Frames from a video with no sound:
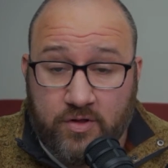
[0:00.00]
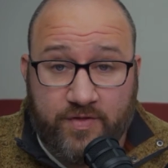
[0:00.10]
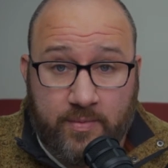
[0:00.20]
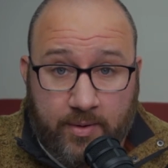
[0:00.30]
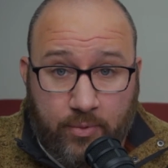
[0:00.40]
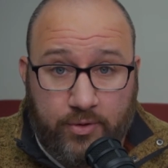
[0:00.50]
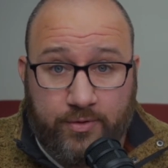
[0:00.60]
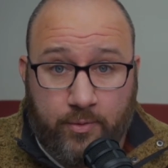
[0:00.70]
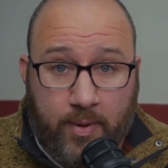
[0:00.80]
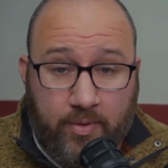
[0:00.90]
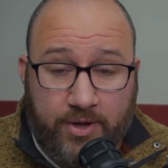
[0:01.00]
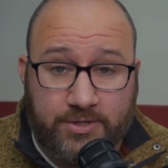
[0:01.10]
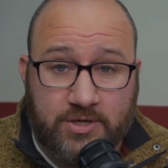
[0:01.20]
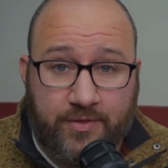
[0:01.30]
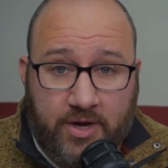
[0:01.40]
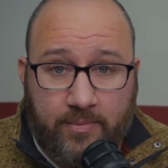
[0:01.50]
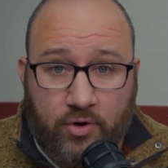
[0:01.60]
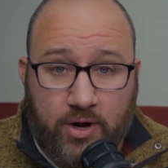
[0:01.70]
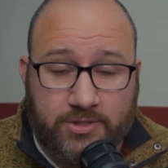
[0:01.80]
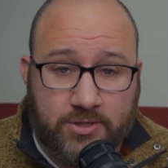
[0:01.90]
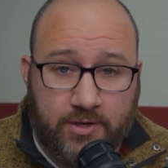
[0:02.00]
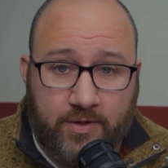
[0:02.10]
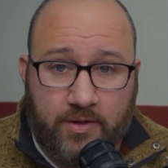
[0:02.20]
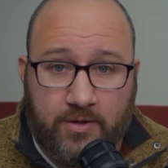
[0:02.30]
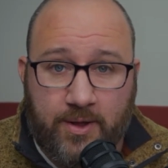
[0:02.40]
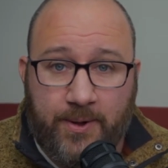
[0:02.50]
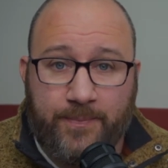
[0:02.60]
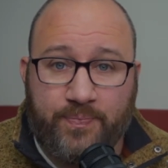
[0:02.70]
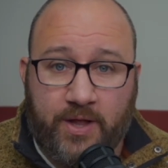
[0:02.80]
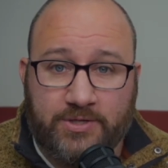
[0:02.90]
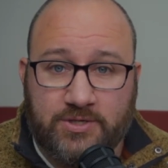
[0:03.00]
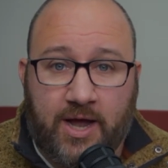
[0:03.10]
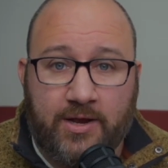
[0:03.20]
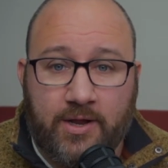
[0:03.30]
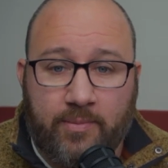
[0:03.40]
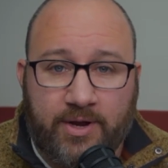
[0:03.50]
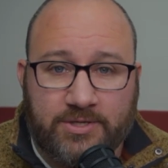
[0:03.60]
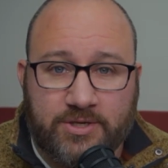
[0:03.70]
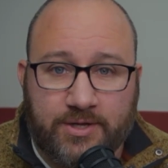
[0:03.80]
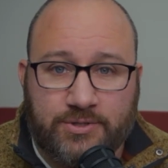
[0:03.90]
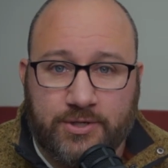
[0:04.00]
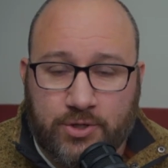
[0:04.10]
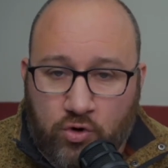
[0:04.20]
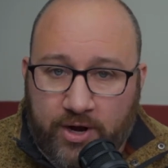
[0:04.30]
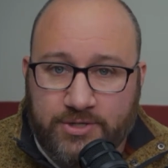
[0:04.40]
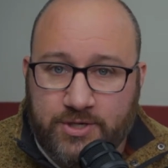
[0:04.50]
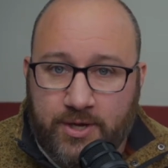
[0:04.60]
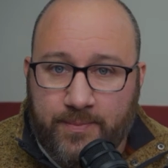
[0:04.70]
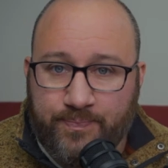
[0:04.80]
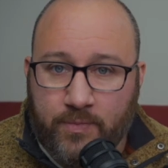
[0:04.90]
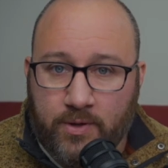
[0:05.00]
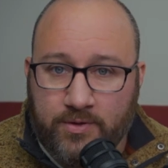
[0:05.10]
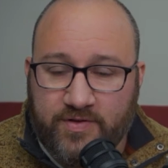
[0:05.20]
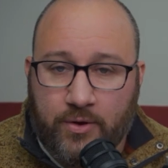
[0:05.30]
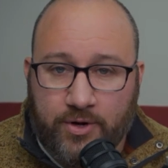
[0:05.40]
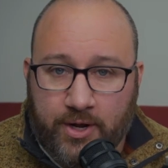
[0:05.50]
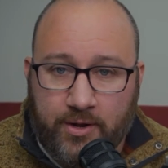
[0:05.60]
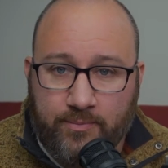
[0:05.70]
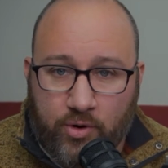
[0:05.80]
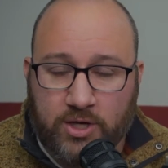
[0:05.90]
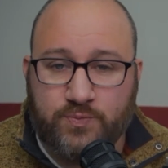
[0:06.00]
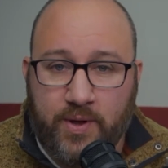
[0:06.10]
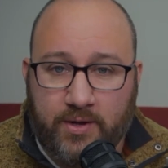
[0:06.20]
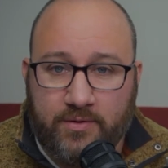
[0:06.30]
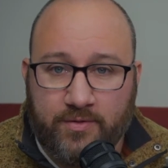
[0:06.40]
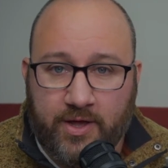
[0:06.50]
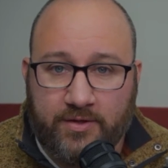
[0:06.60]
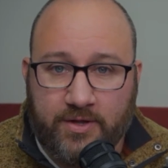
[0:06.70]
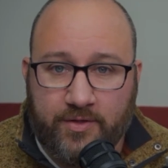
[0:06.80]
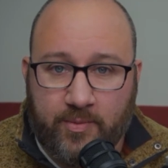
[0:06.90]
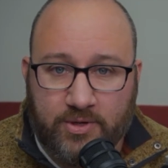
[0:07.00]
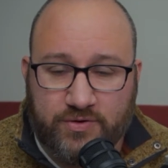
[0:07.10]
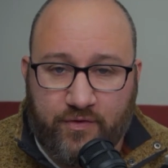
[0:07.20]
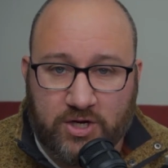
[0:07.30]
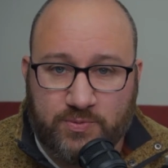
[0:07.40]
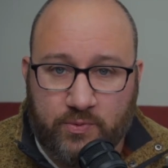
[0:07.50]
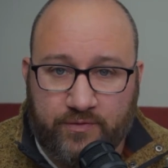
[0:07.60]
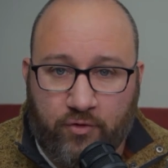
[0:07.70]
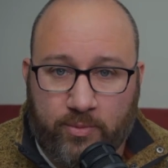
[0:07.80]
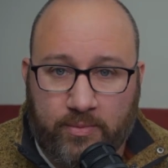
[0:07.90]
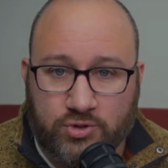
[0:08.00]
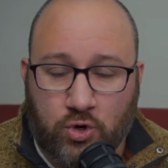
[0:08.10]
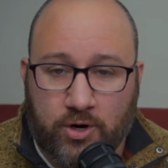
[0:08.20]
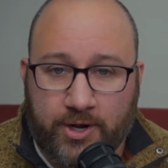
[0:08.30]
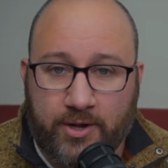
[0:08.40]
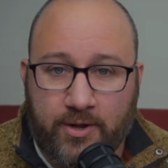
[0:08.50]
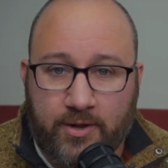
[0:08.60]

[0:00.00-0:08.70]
of them on both the Republicans and the Democrats, and it's not, I mean, it's a crazy sounding prospect, the idea that a bunch of freshmen would form a majority